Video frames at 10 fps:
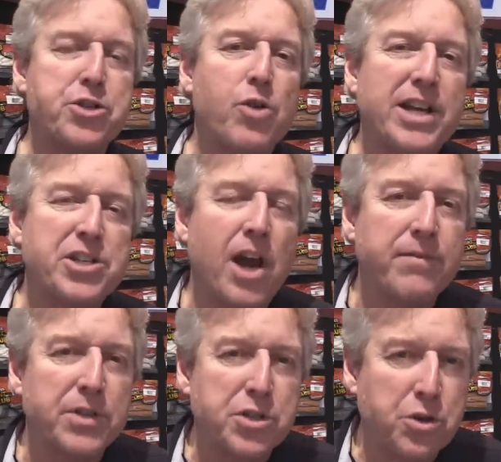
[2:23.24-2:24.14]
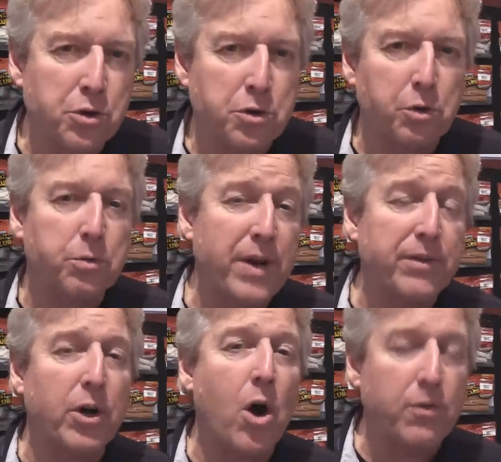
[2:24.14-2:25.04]
stretch of the Schuylkill
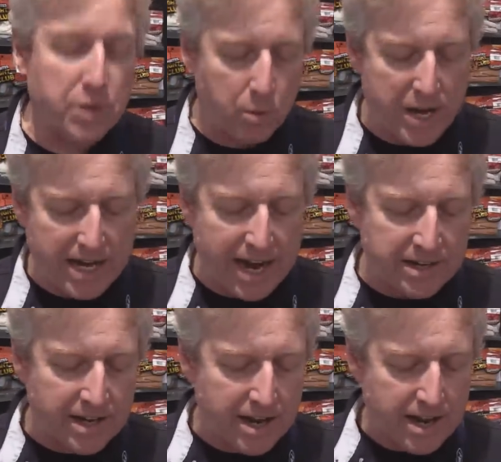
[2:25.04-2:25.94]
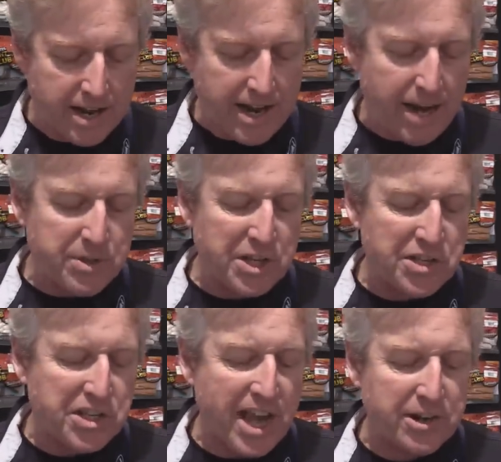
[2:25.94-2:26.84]
River over the weekend. He was
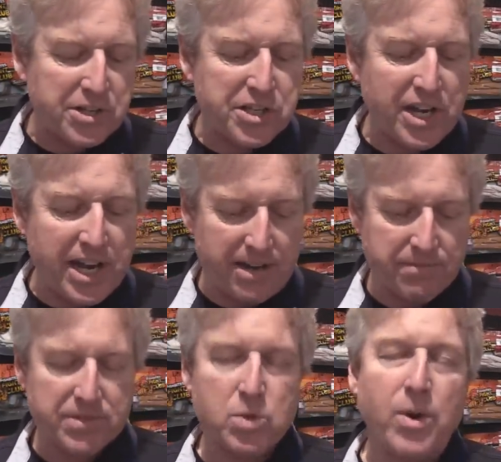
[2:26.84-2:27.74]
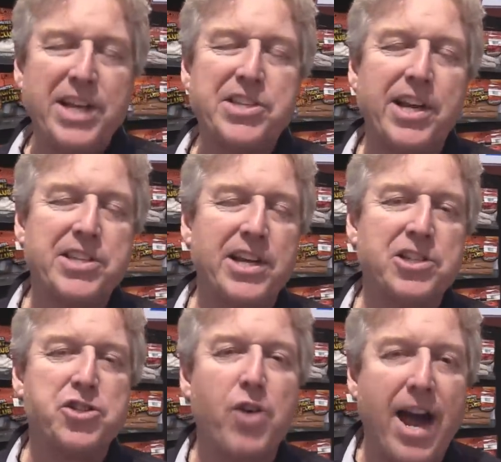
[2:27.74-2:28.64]
in Center City,
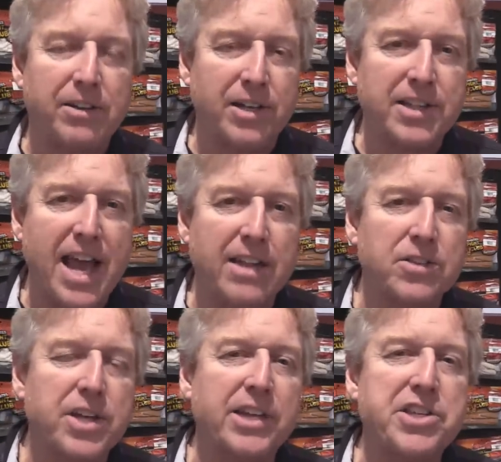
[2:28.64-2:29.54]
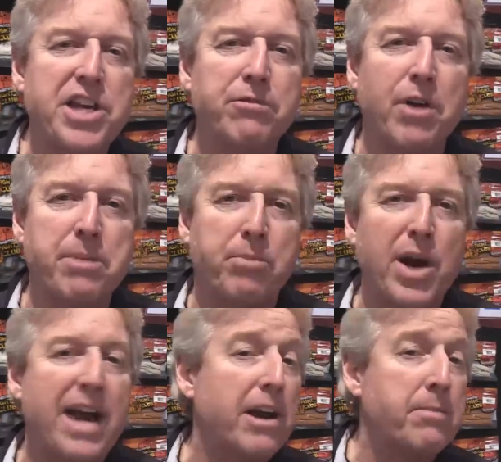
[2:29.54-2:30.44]
26-inch trout. Look at that. Looks like a Sea Run
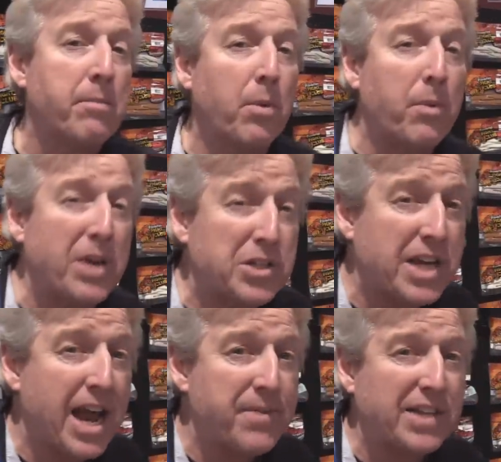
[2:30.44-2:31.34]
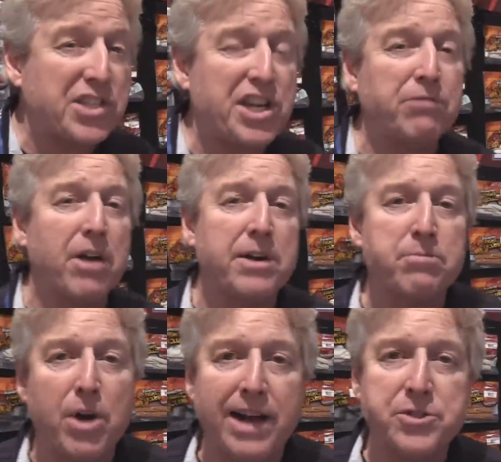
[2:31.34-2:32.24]
Brown. I remember when we used to have that Sea
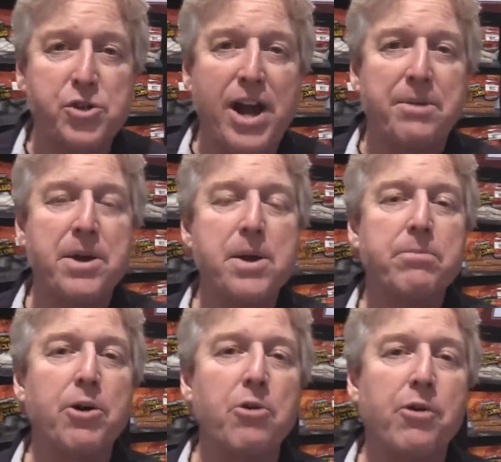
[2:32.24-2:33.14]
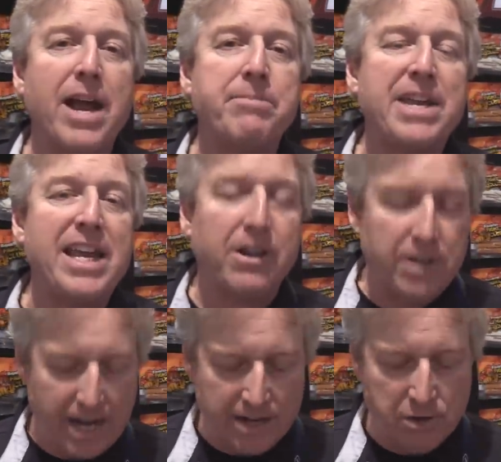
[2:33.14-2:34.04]
Run Brown Trout program
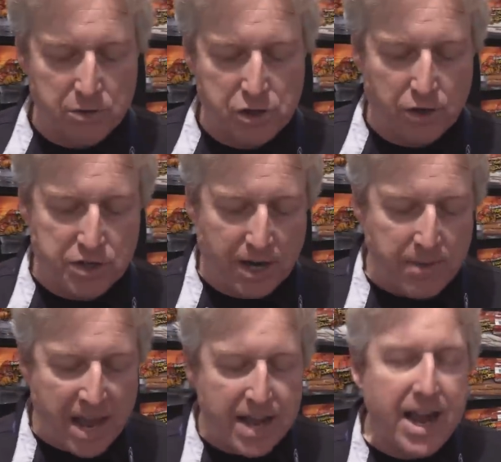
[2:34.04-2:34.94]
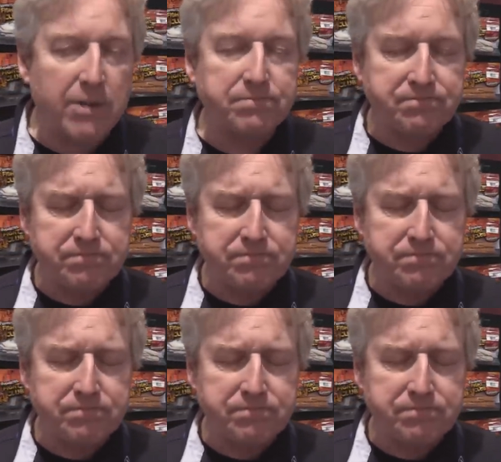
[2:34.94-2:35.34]
here in New Jersey. Now,